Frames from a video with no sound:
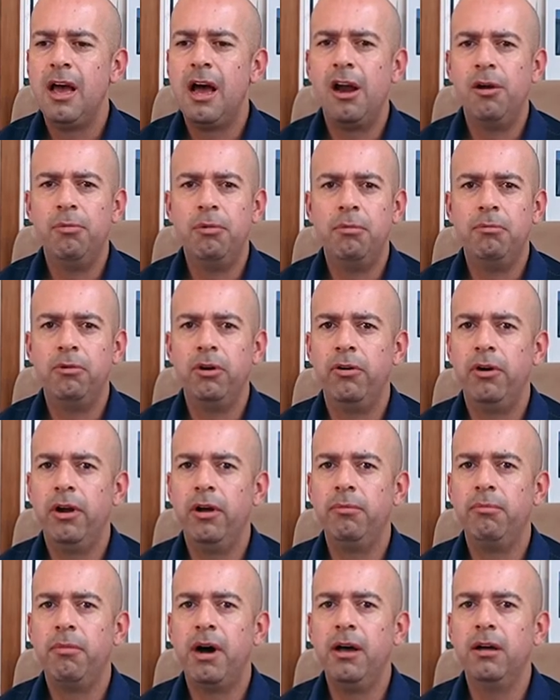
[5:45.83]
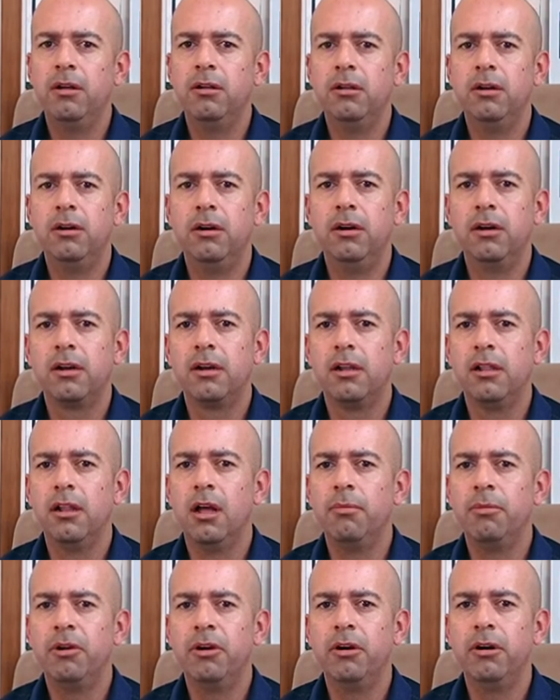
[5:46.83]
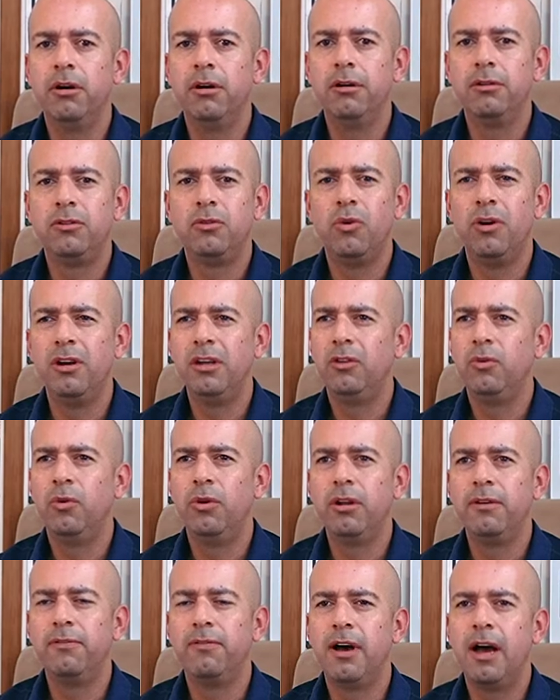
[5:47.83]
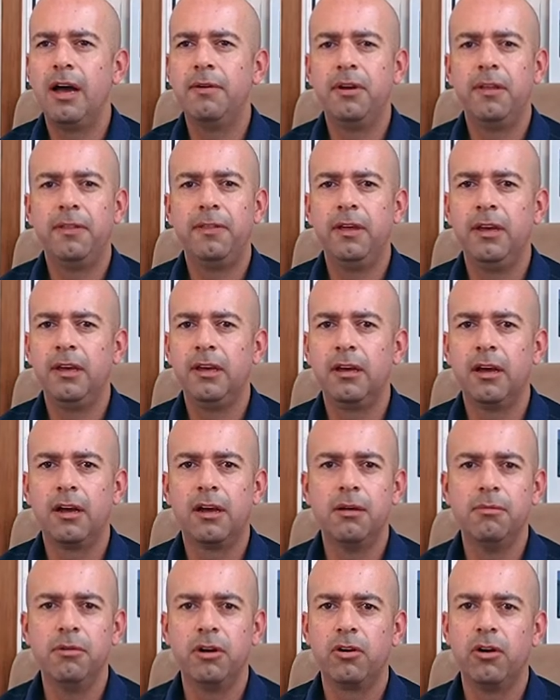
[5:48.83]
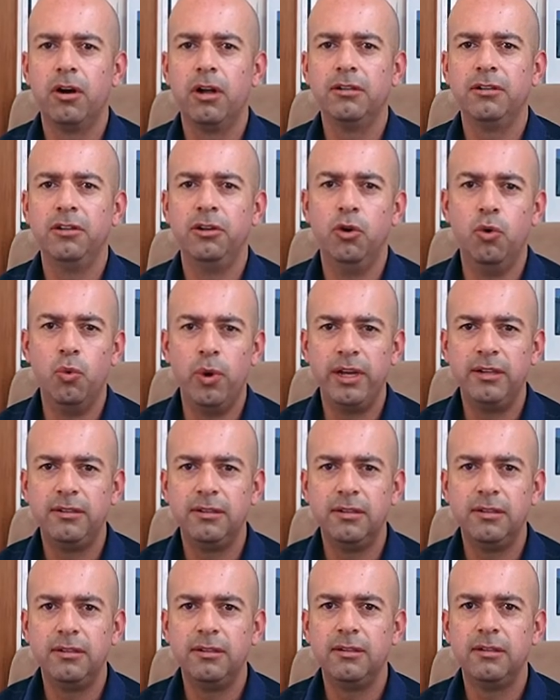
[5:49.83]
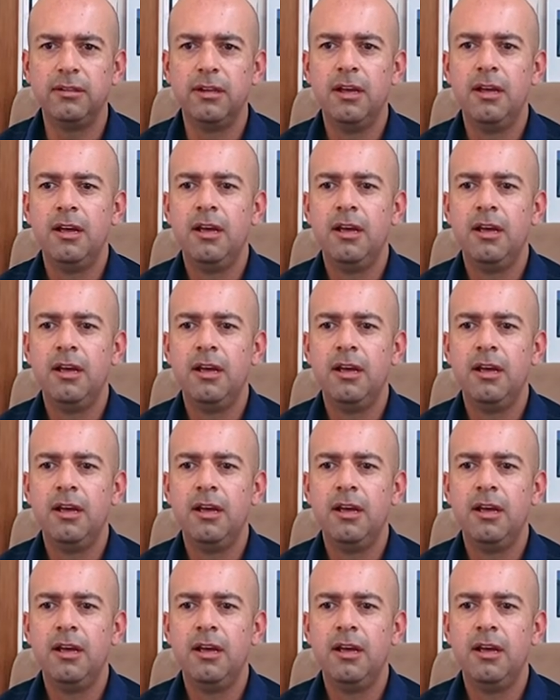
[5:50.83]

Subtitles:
I remember around mile or a kilometer, 20, 25, I think, I come across an oasis.